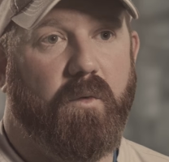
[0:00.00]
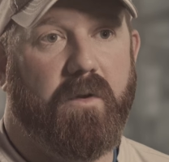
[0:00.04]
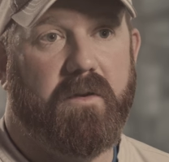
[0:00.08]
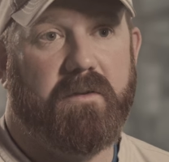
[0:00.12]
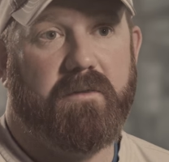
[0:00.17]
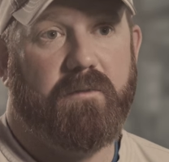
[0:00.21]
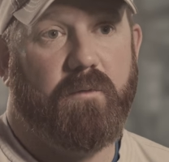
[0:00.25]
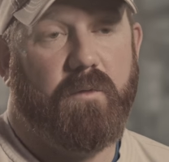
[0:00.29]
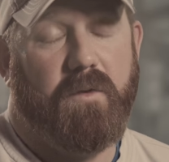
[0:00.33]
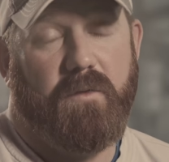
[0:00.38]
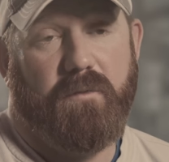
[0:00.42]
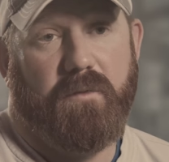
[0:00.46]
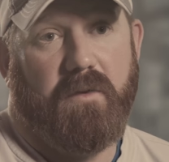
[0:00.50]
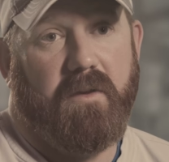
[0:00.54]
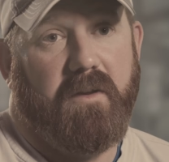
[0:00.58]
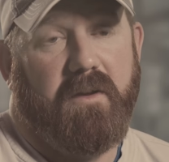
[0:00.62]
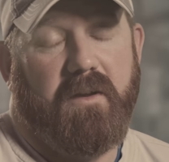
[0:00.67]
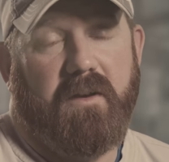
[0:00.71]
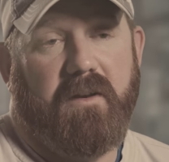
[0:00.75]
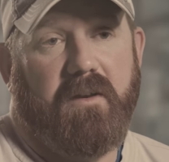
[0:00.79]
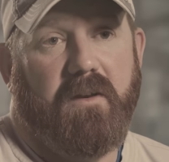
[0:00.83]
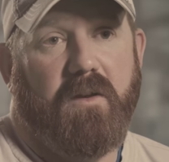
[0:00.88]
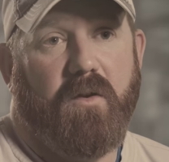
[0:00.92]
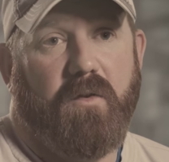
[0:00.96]
wasn't we
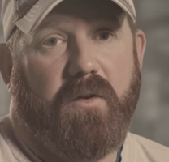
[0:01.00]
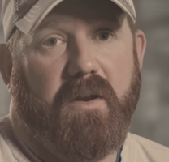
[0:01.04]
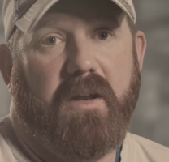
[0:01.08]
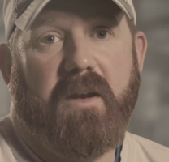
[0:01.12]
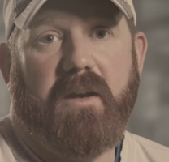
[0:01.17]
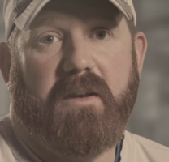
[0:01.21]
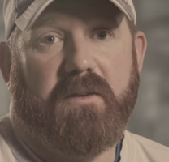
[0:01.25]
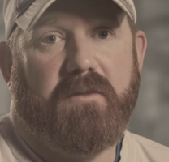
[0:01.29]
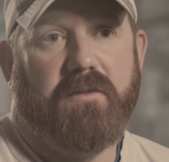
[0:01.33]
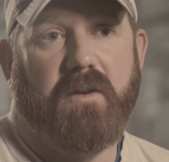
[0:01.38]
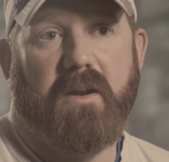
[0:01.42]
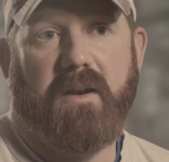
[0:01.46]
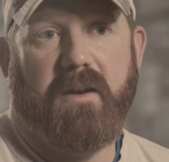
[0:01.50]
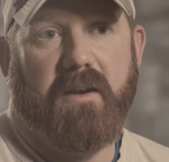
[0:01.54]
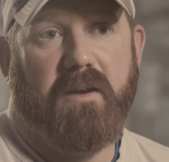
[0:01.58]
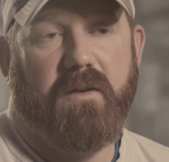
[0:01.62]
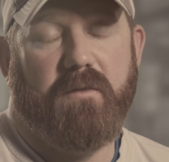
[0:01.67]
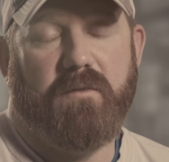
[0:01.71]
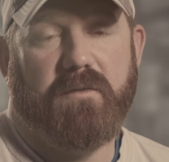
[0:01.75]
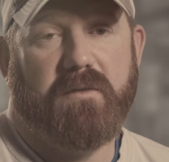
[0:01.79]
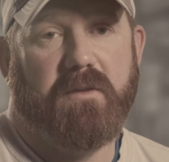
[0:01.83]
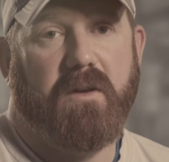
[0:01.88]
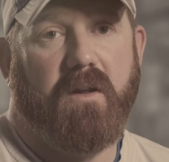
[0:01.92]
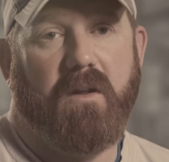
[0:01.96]
really didn't go to any training.
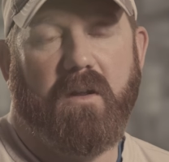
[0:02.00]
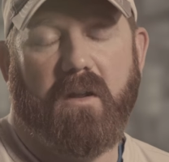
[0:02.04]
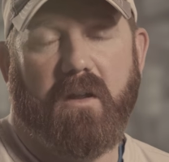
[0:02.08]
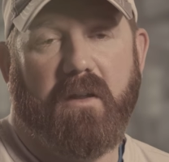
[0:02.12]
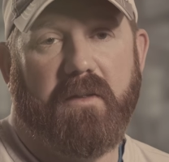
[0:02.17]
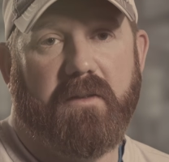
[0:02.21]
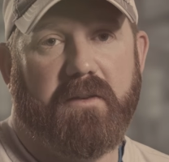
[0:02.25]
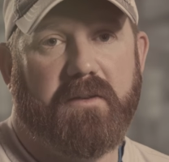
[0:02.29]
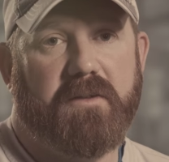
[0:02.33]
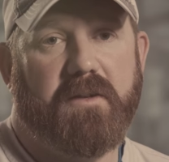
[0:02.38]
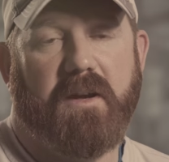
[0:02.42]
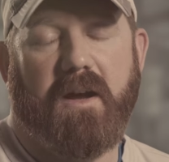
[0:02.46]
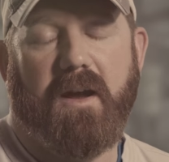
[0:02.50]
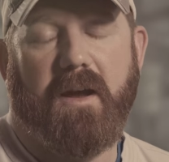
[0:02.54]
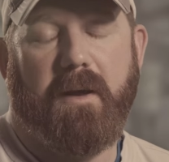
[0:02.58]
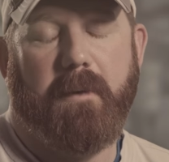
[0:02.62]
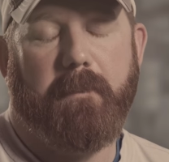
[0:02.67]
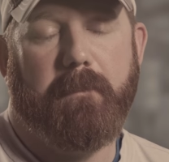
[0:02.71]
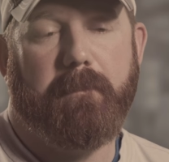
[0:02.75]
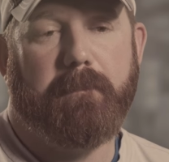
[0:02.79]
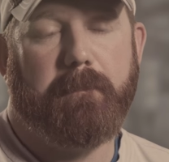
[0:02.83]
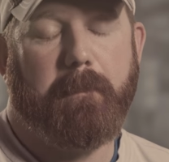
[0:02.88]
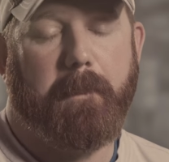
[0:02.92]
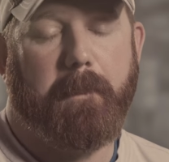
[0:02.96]
It was all on the job.